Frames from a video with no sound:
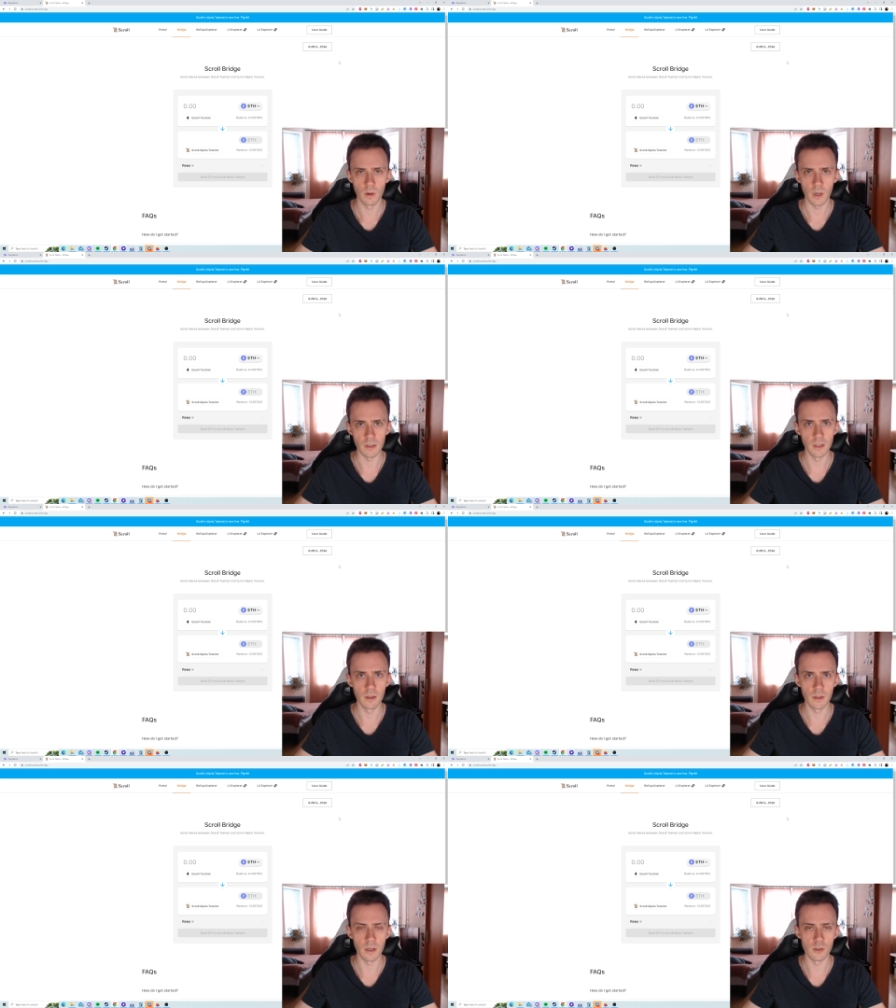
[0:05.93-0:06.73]

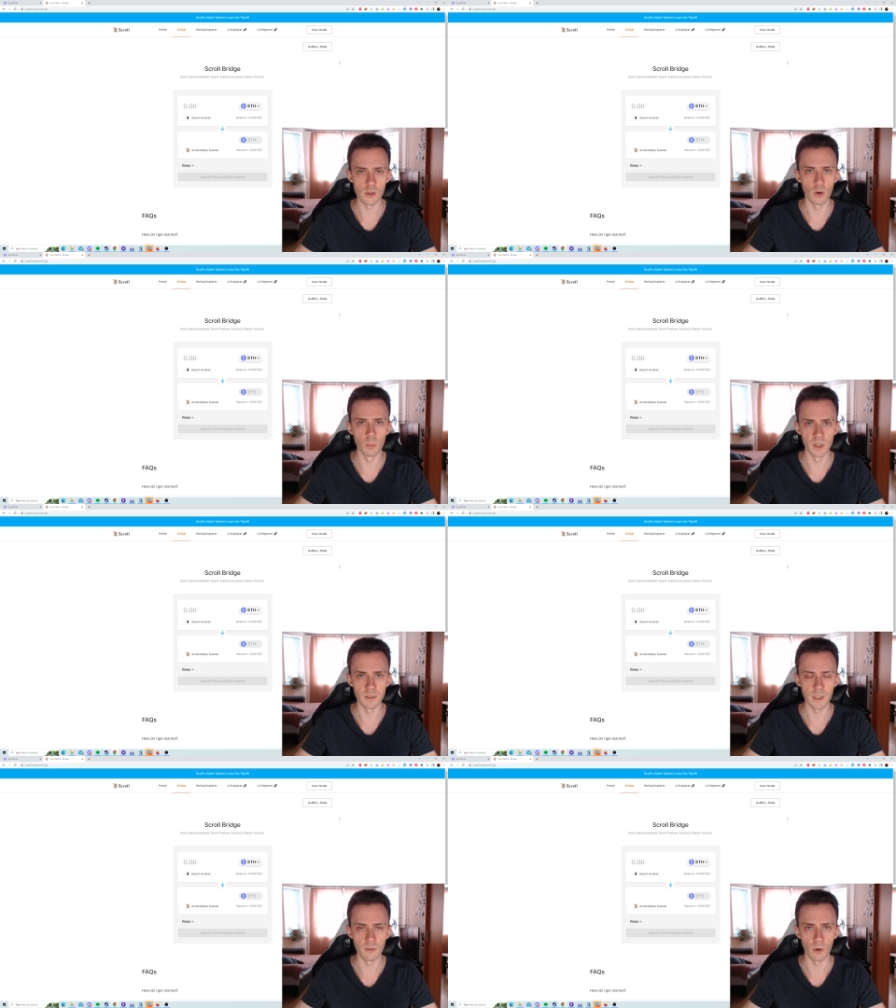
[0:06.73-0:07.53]
Currently there is no
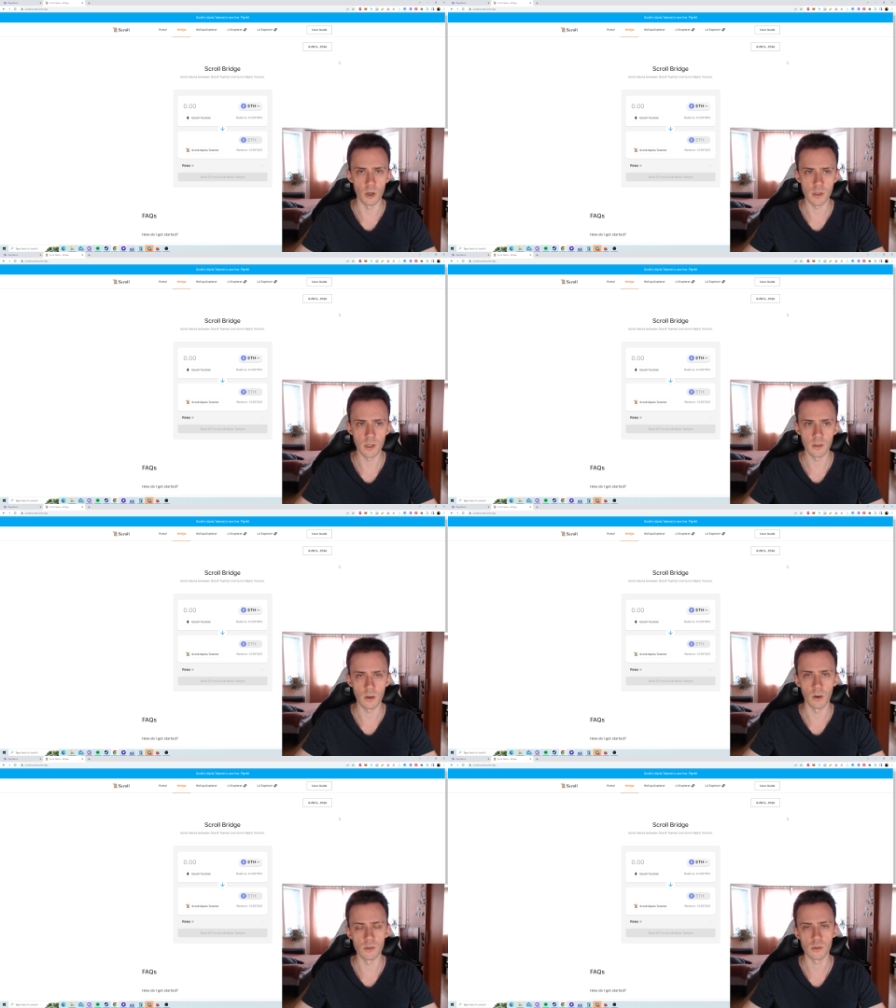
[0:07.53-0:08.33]
built-in faucet
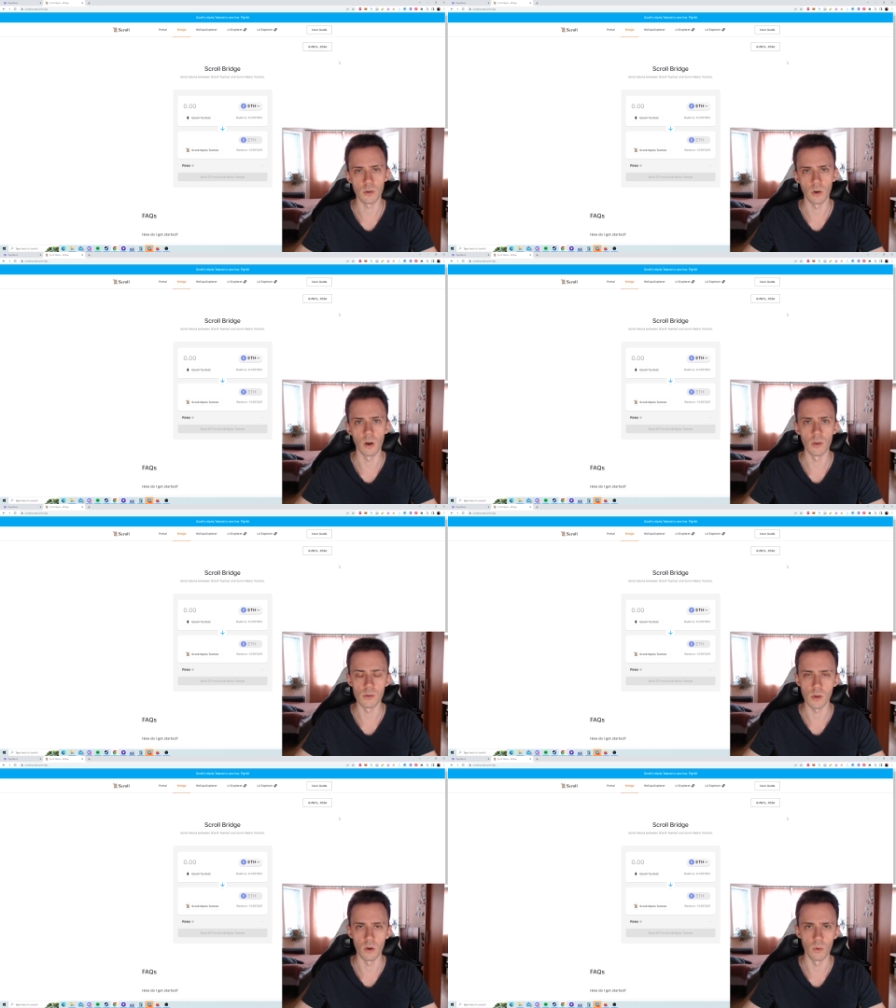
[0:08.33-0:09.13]
on Scroll,
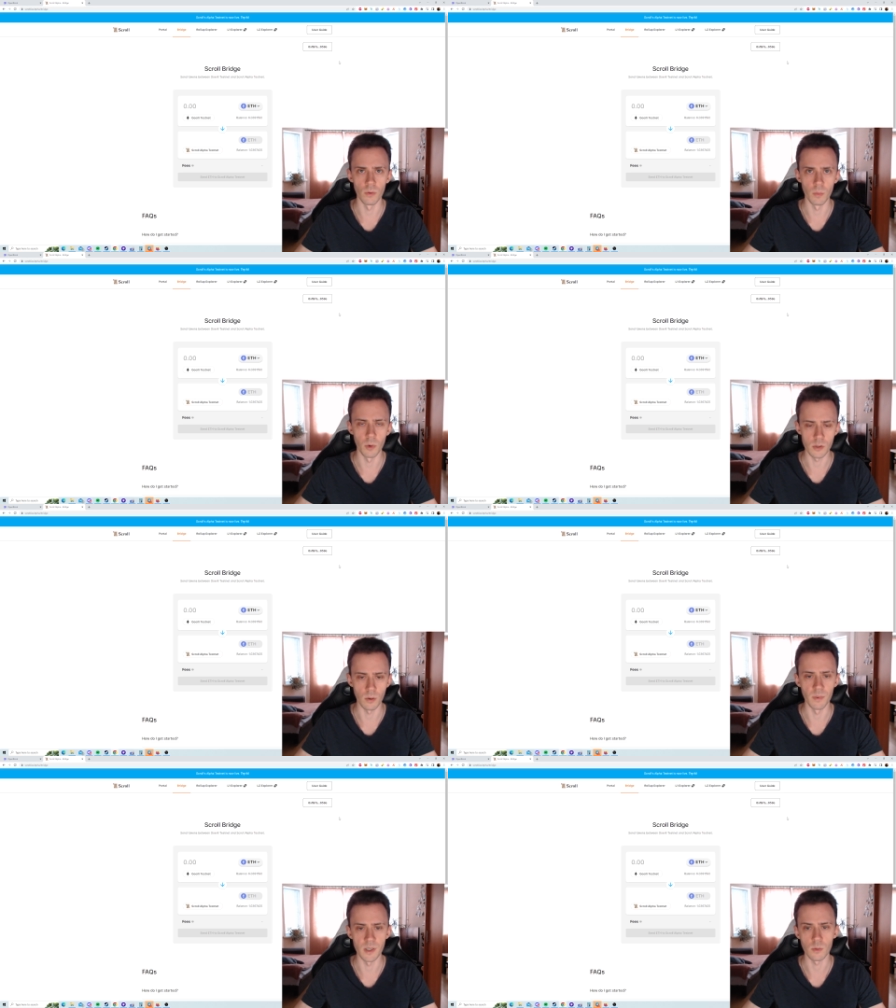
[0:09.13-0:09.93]
so the most
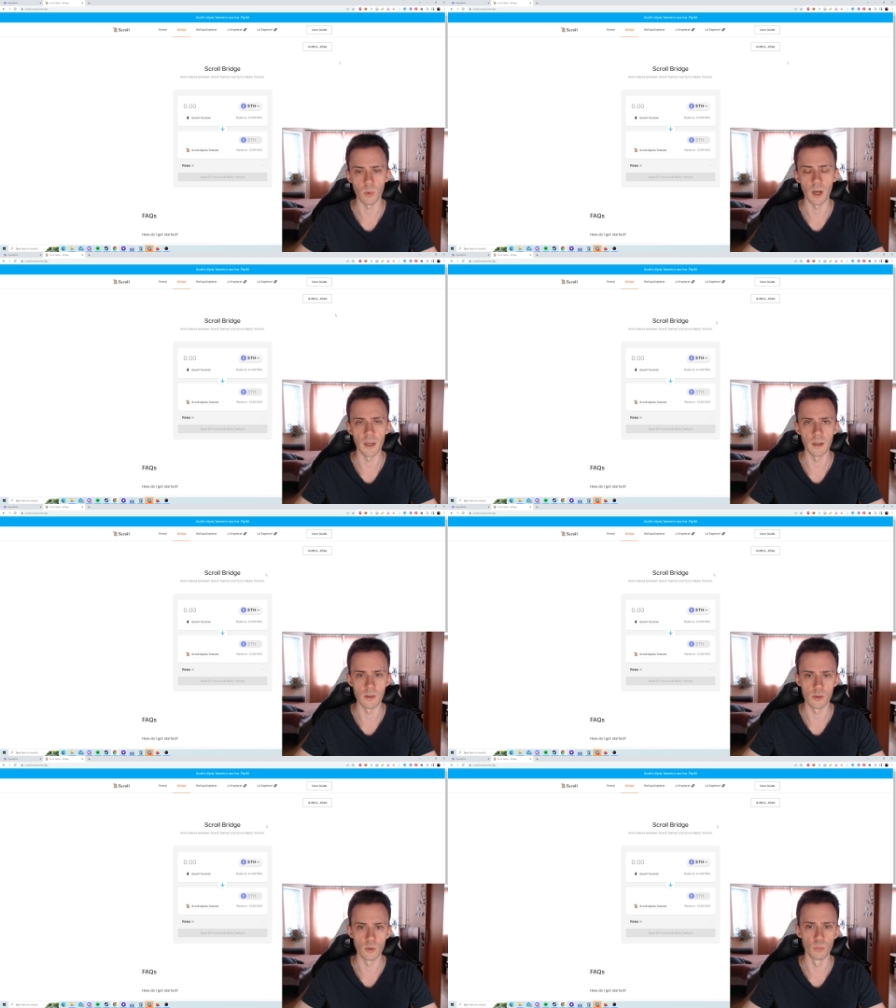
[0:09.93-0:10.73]
obvious way
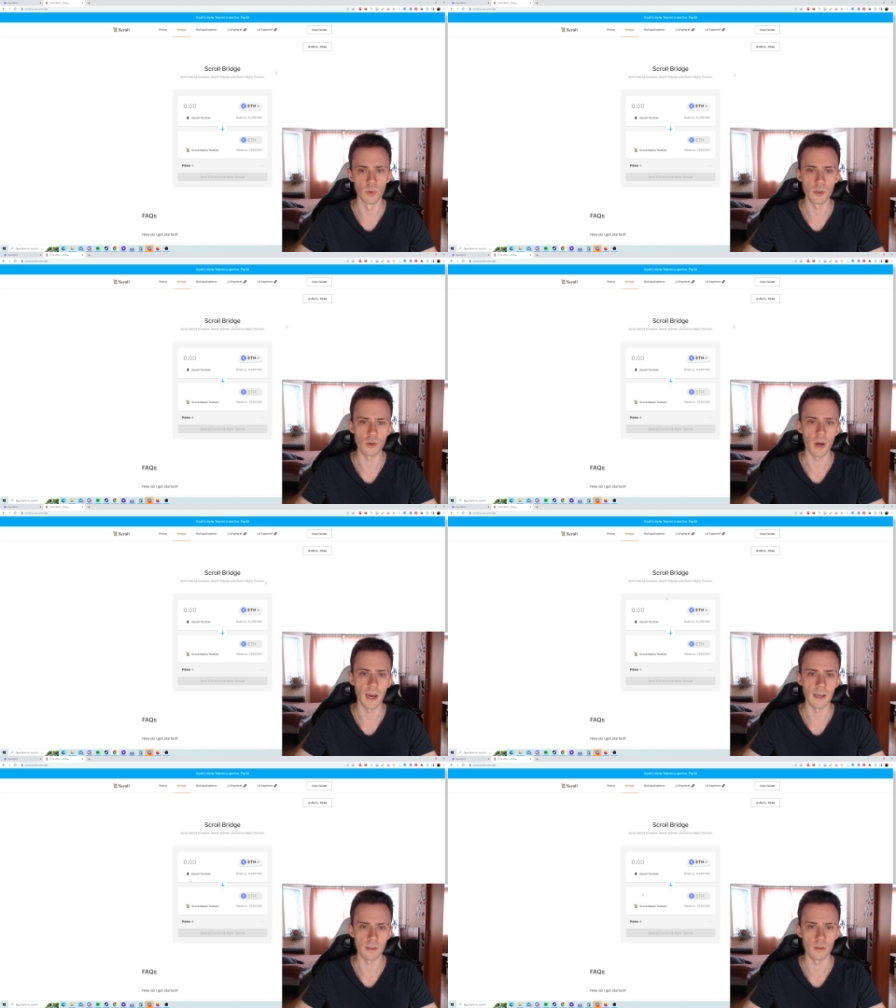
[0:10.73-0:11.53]
is to breach your
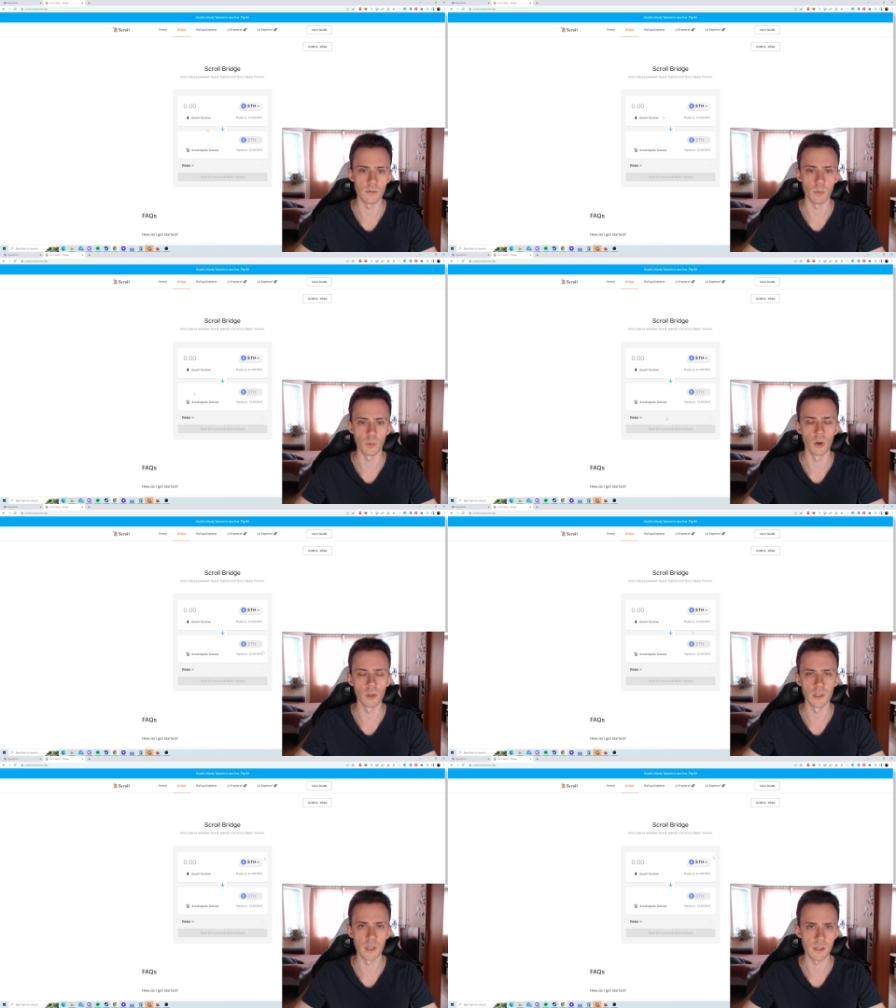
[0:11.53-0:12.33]
assets from
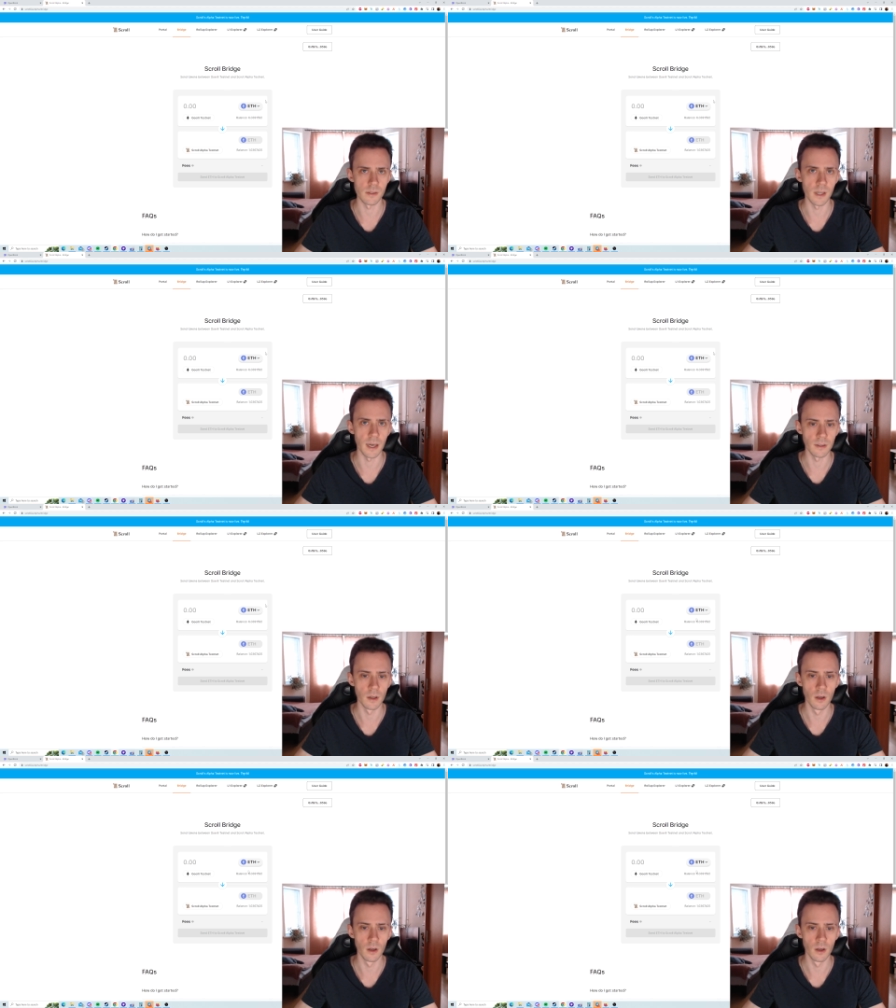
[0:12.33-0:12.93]
Goerli testnet.